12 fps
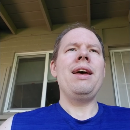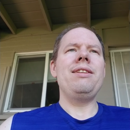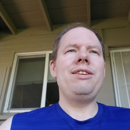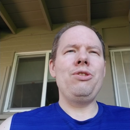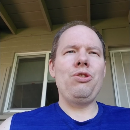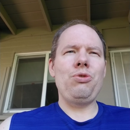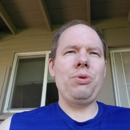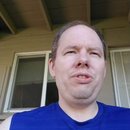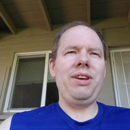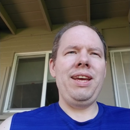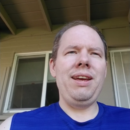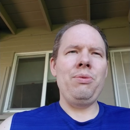deals with
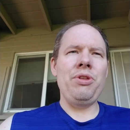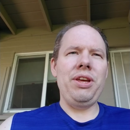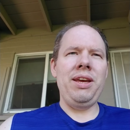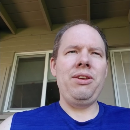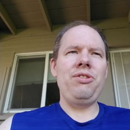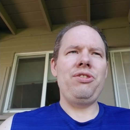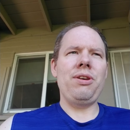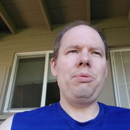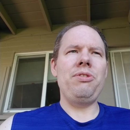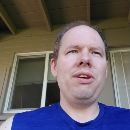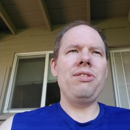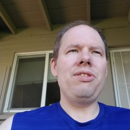each
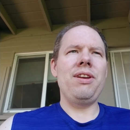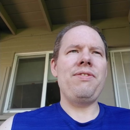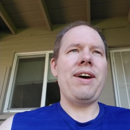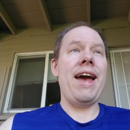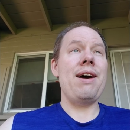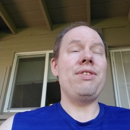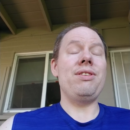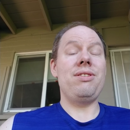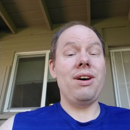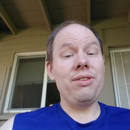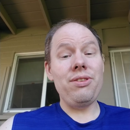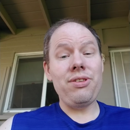substance, and if I haven't
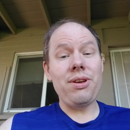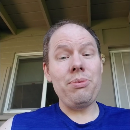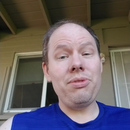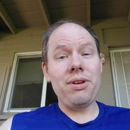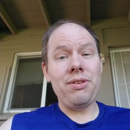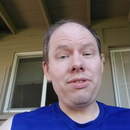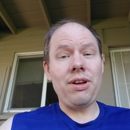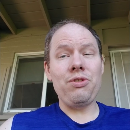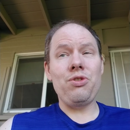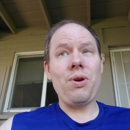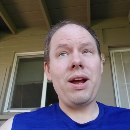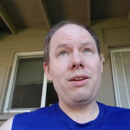done the substance, I'll
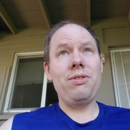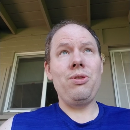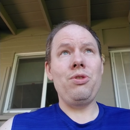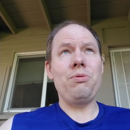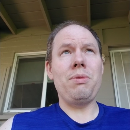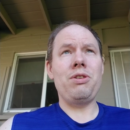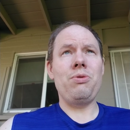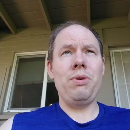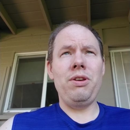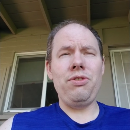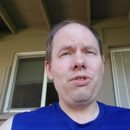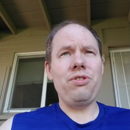try to do as much
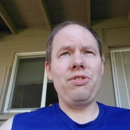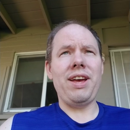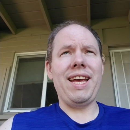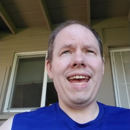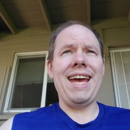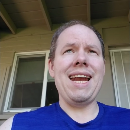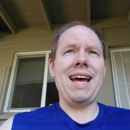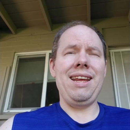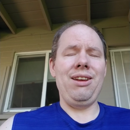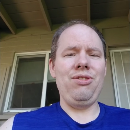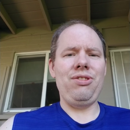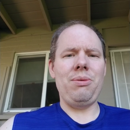research as I can on
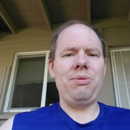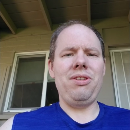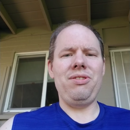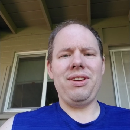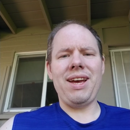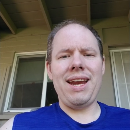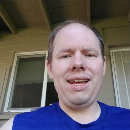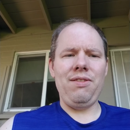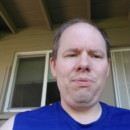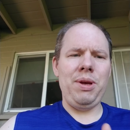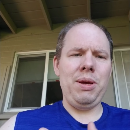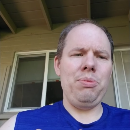each substance to kind of
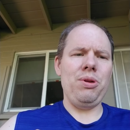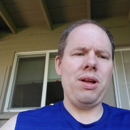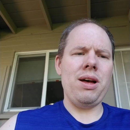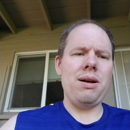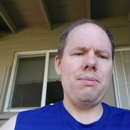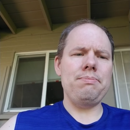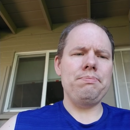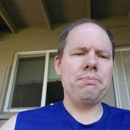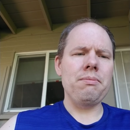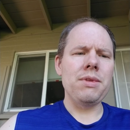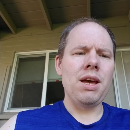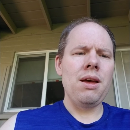give people
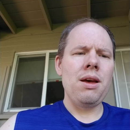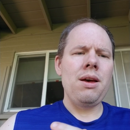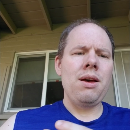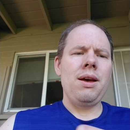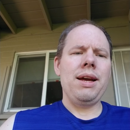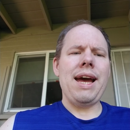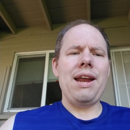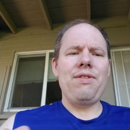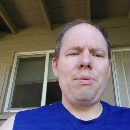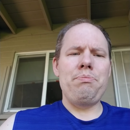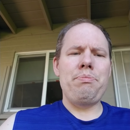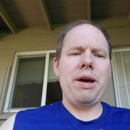kind of
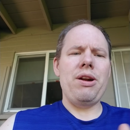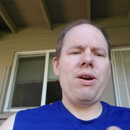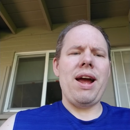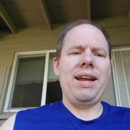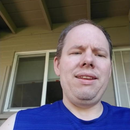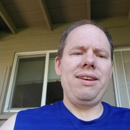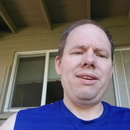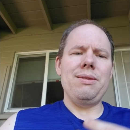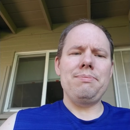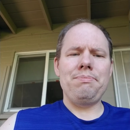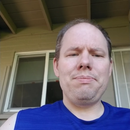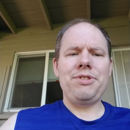a better idea.
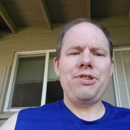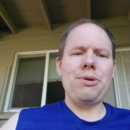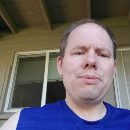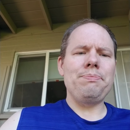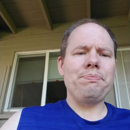So